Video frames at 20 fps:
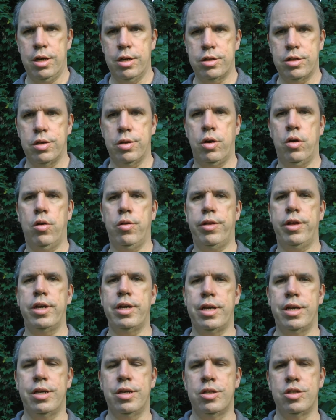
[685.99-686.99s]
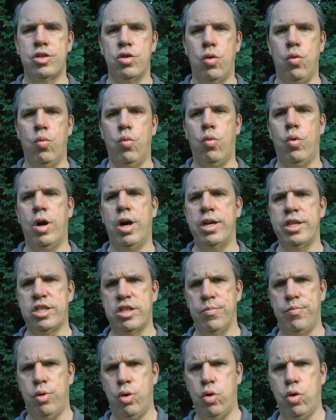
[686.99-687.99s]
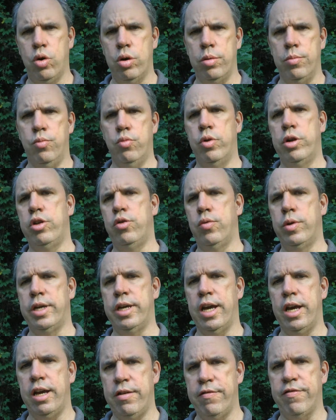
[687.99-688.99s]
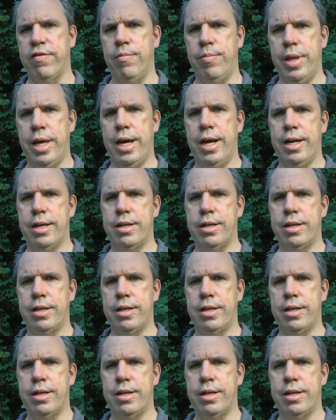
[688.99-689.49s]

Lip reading: So the whole thing is, why support him? What do you gain from that?